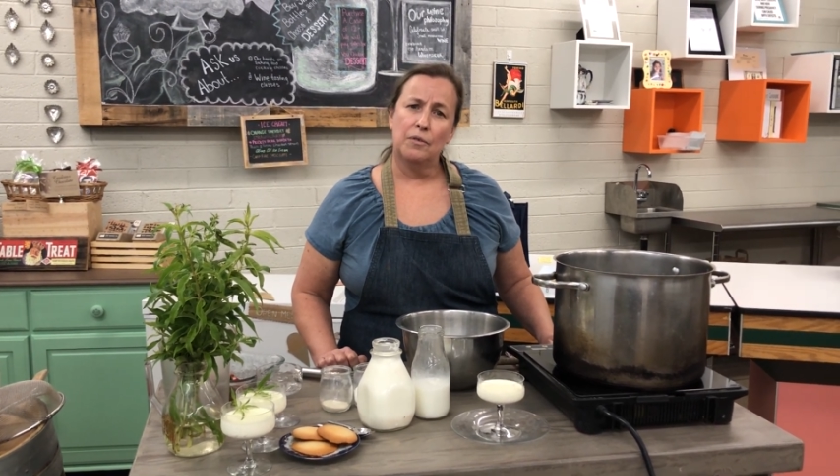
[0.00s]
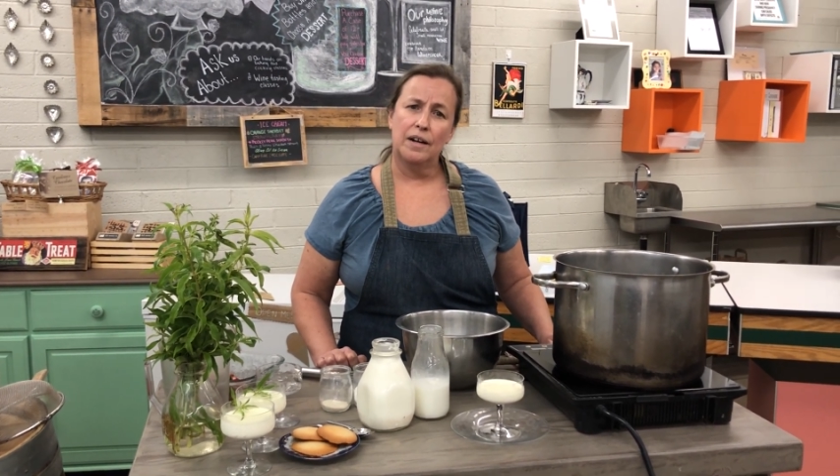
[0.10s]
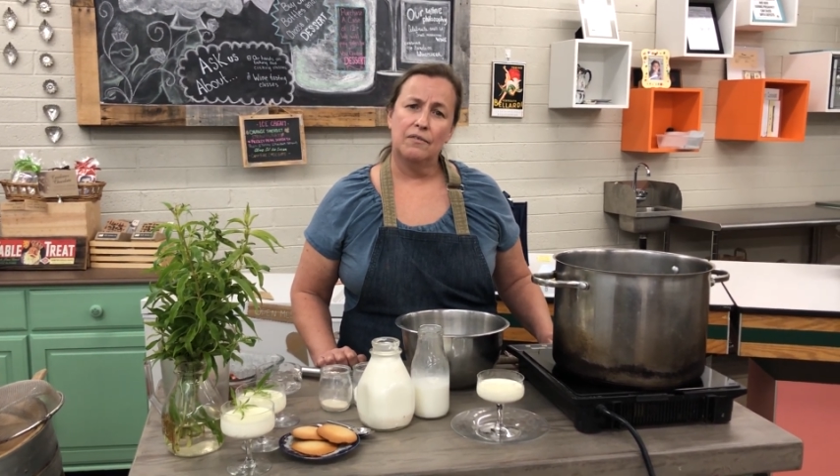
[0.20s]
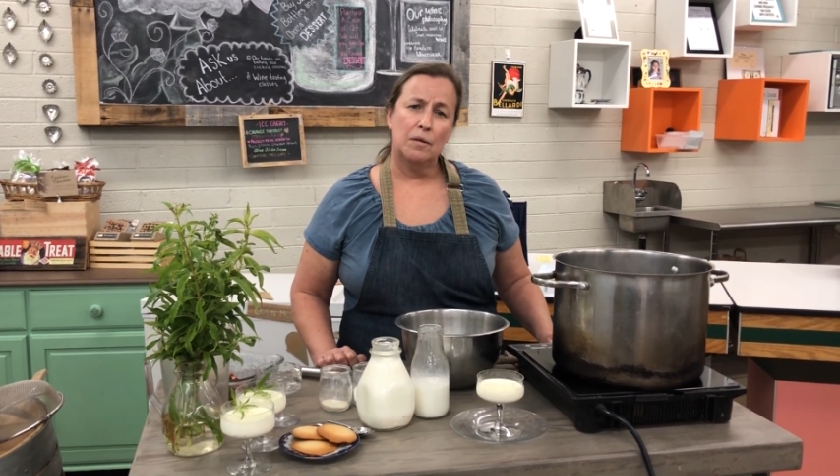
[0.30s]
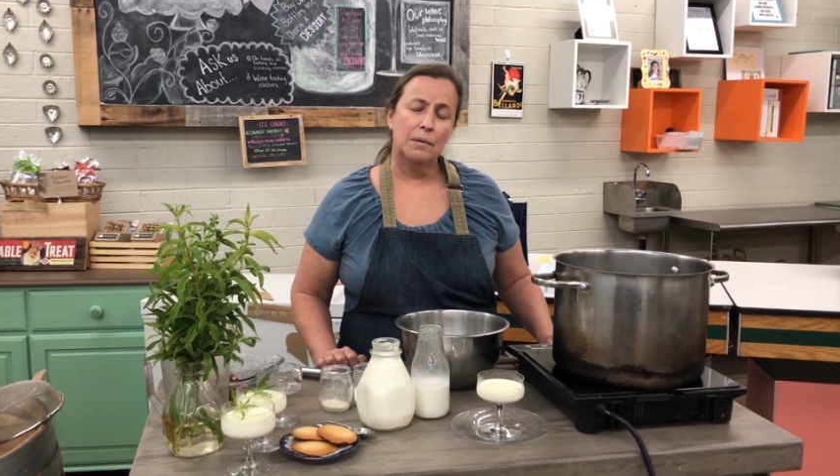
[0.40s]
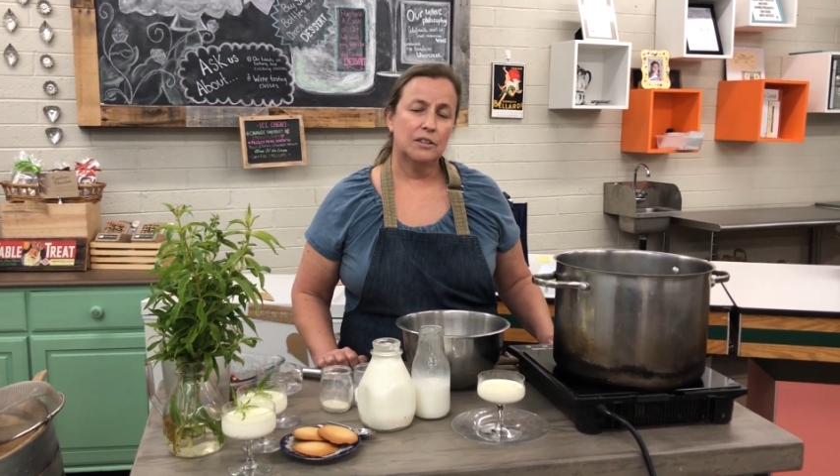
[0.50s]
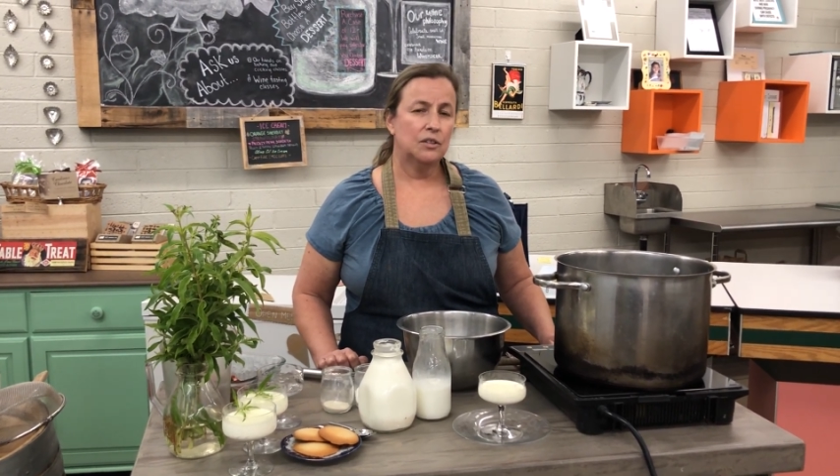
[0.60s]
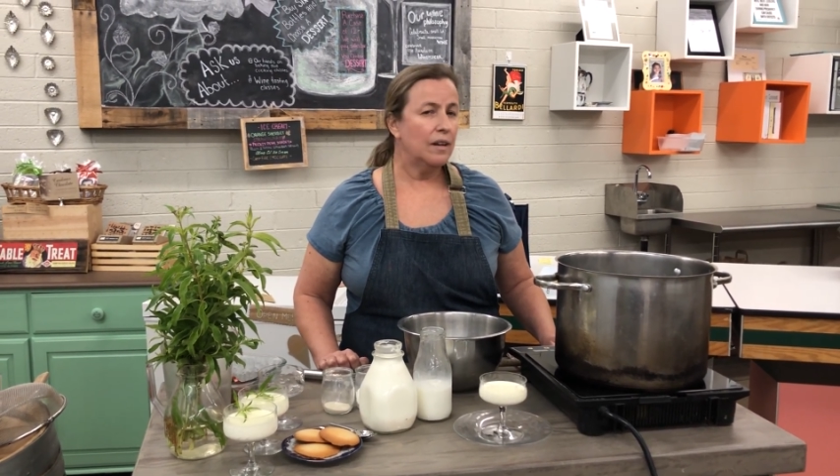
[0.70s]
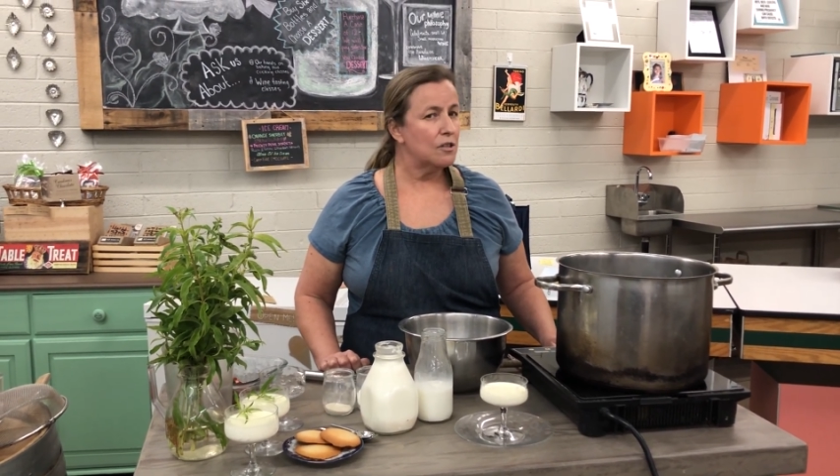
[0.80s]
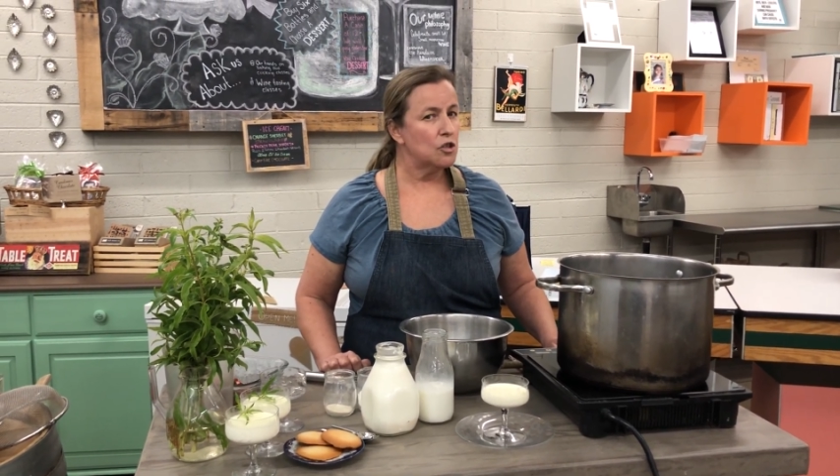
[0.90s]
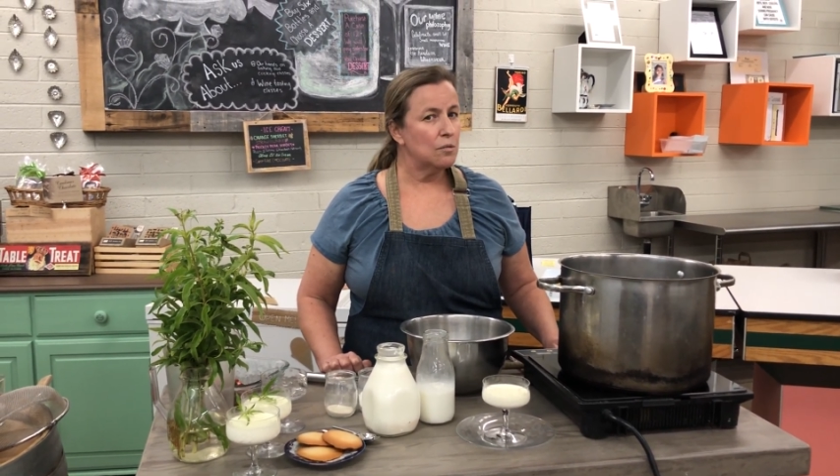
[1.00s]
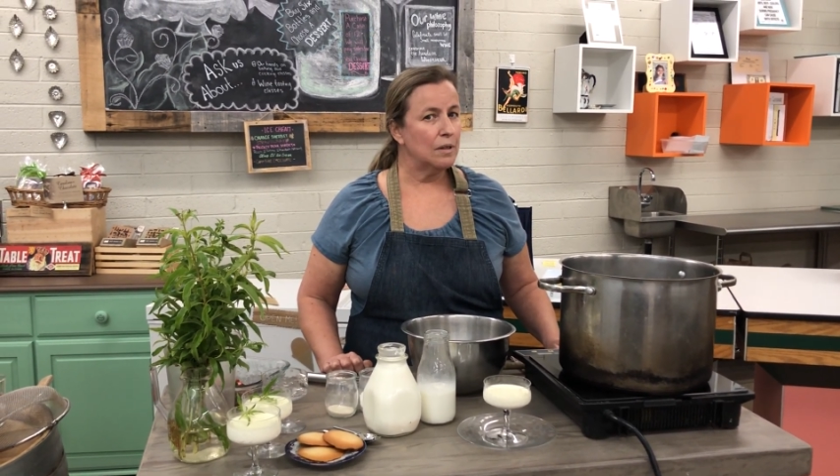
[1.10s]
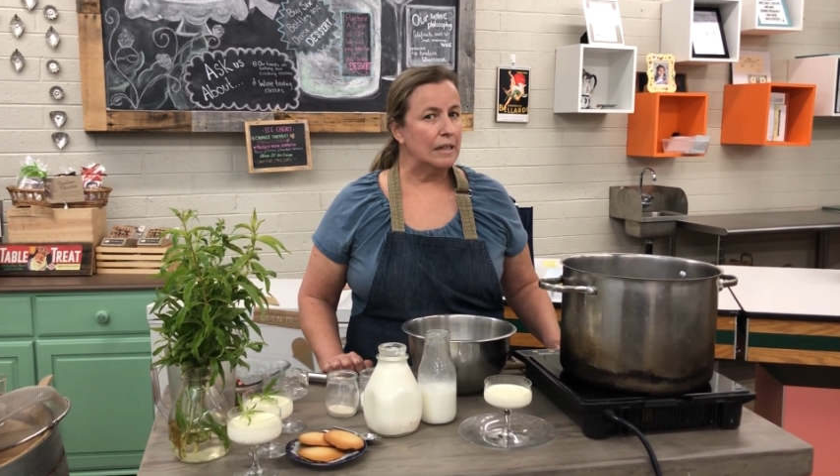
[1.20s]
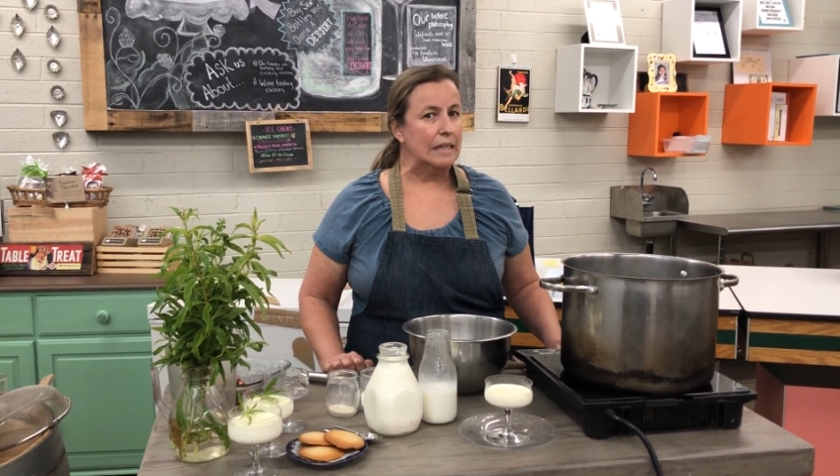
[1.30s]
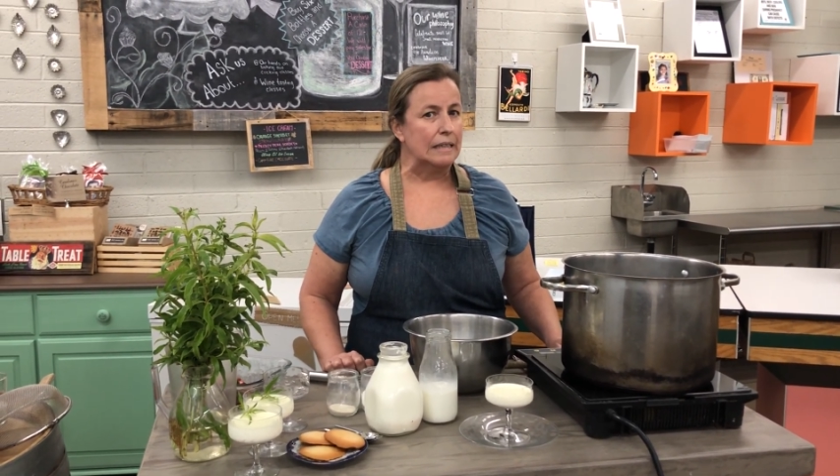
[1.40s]
afraid of it because they're not sure
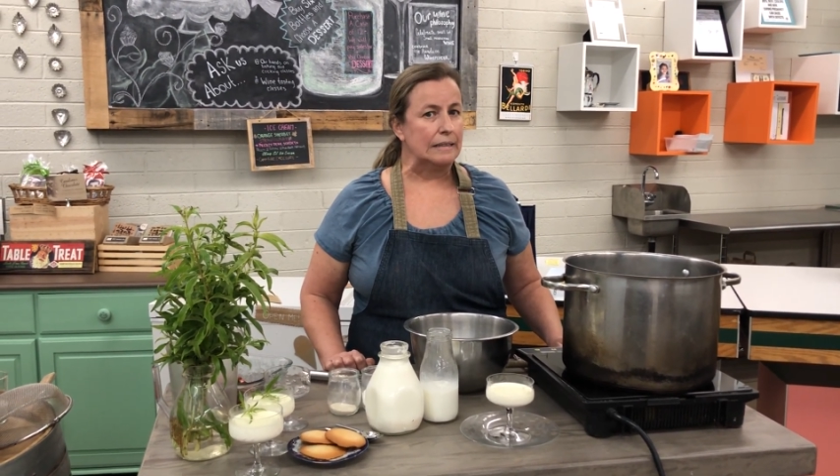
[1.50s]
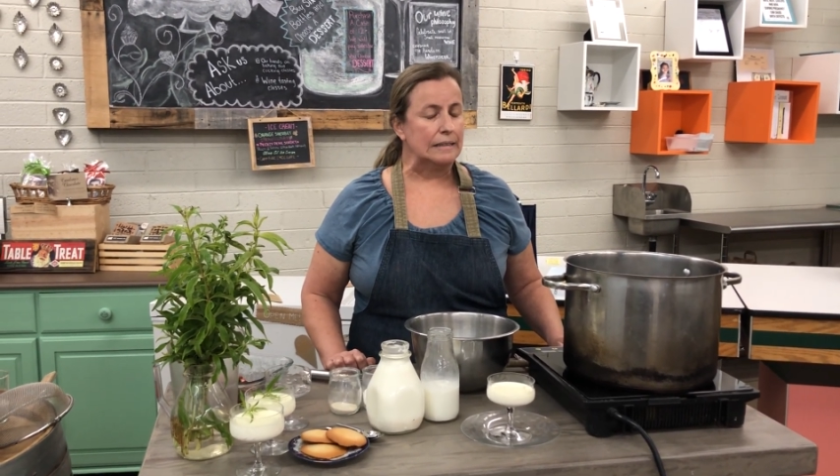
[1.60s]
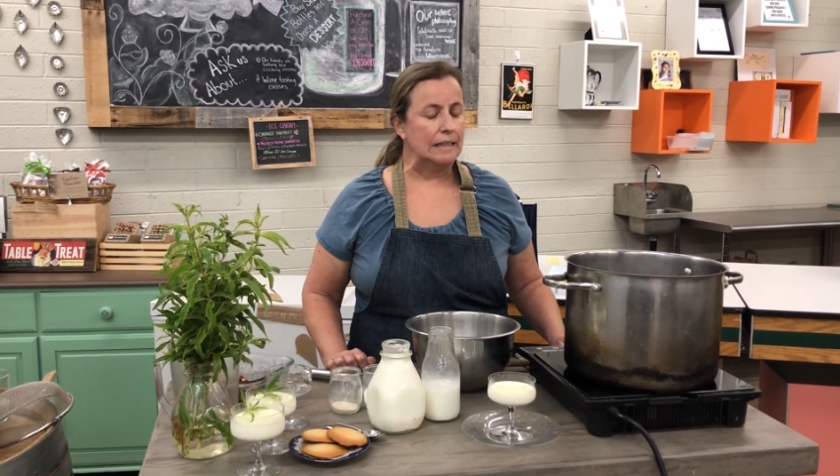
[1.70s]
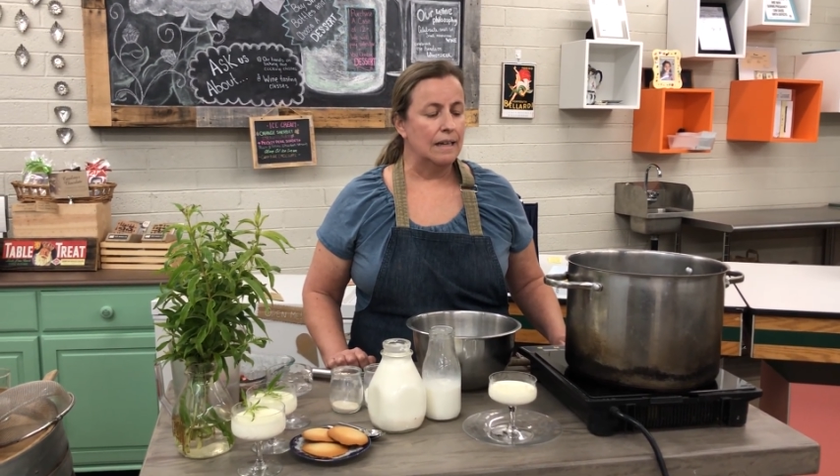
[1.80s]
what it is.